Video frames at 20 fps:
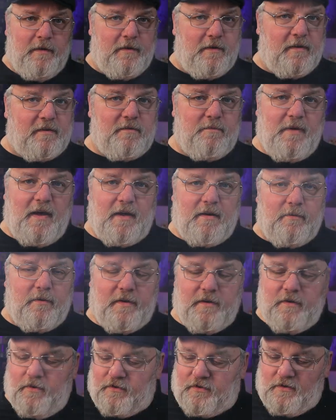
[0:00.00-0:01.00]
Doesn't matter
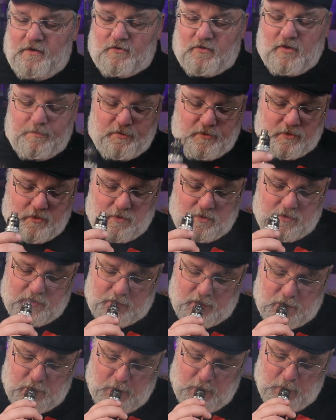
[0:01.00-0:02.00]
whether you're using the triple
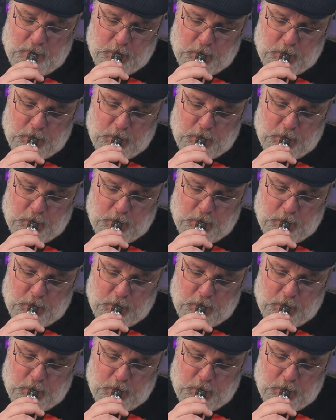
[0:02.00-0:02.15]
coil